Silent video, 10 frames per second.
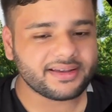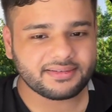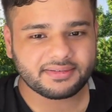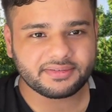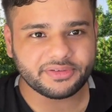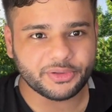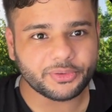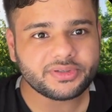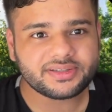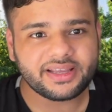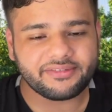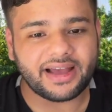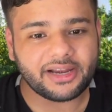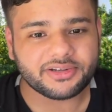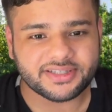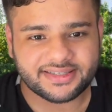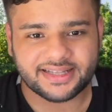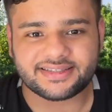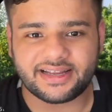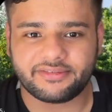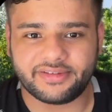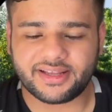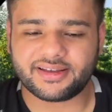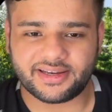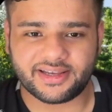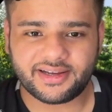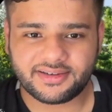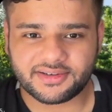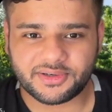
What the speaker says: use the evaluation sets that we create